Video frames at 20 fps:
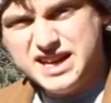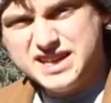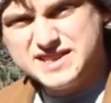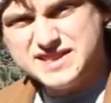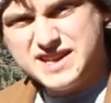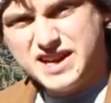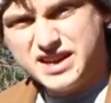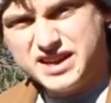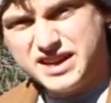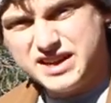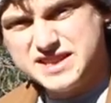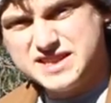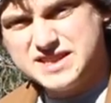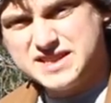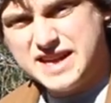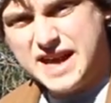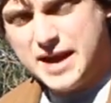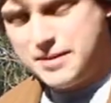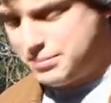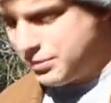it's not gonna
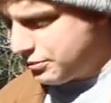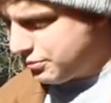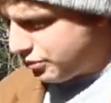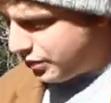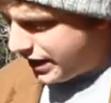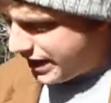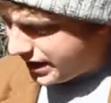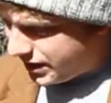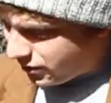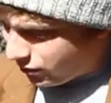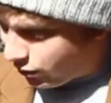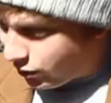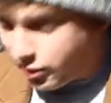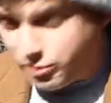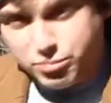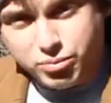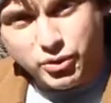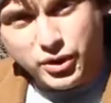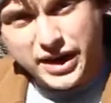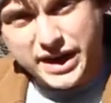snap or break or
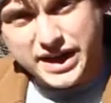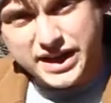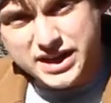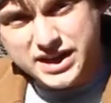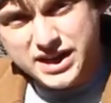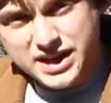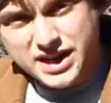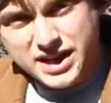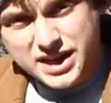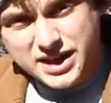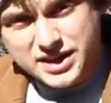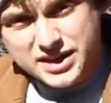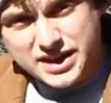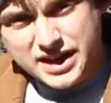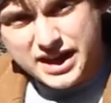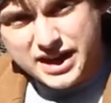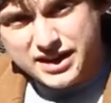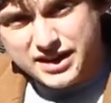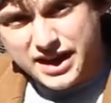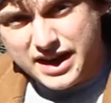break
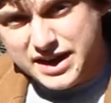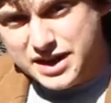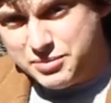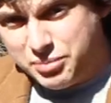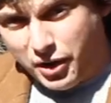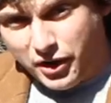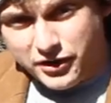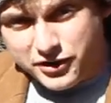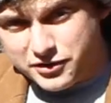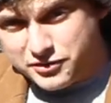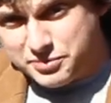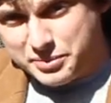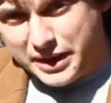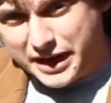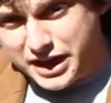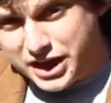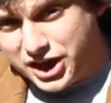any part of my